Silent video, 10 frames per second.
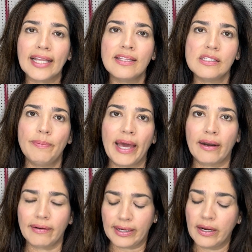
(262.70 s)
this
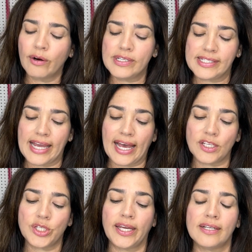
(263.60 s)
pattern in her
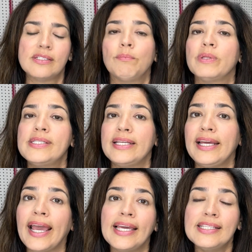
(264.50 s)
stash, again,
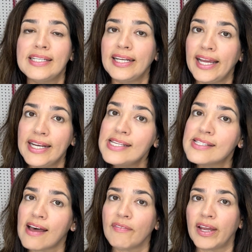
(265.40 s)
Simplicity
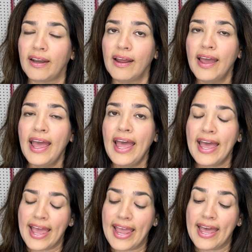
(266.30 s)
1887,
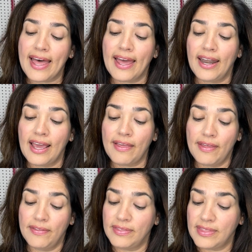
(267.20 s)
and
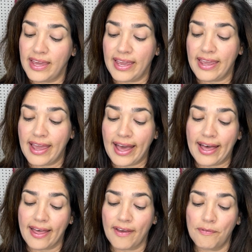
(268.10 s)
they
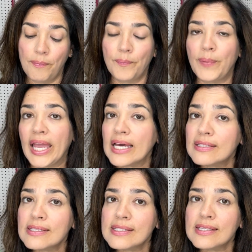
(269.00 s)
have
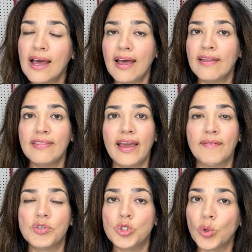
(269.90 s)
pants, they
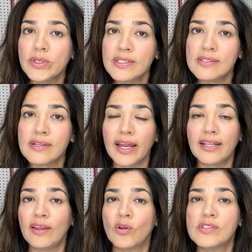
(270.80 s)
have shorts,
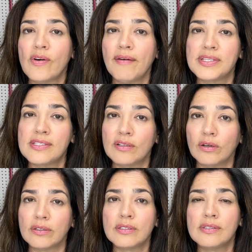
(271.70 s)
and they also have a
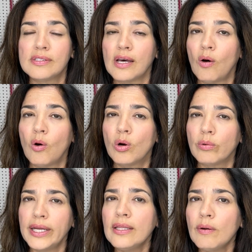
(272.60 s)
skirt. So
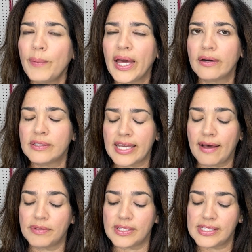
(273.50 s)
great little pattern to
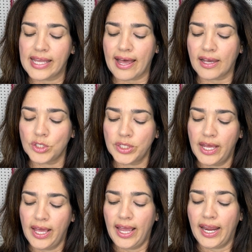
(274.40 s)
have in the stash.
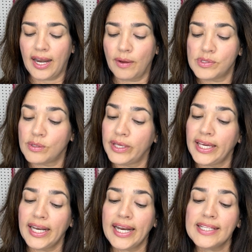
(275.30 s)
And I was
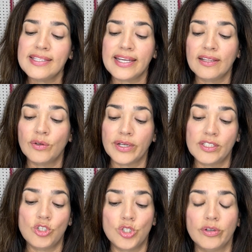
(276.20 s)
looking at Am Taylor,
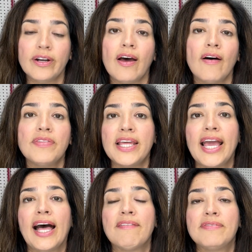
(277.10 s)
and sure enough, they
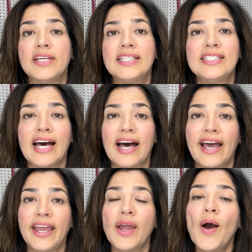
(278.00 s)
have the
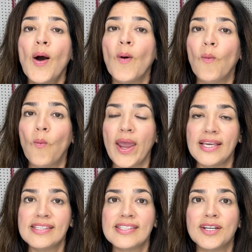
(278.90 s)
tie
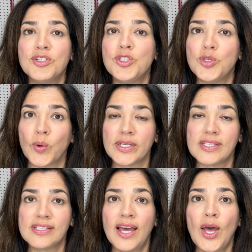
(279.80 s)
waist
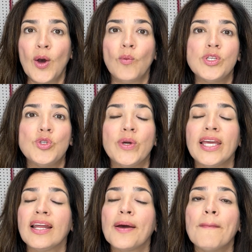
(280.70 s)
shorts, which you
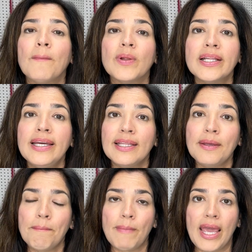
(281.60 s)
can
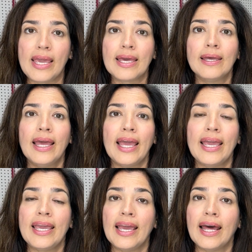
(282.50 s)
completely make
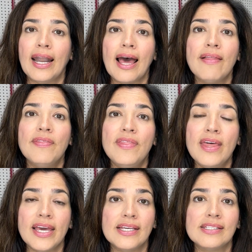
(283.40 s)
in
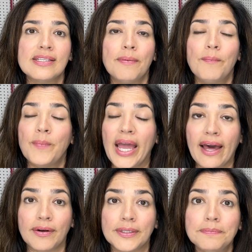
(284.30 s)
this
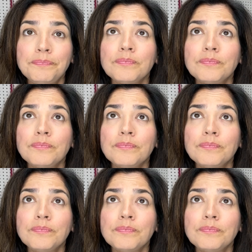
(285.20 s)
pattern.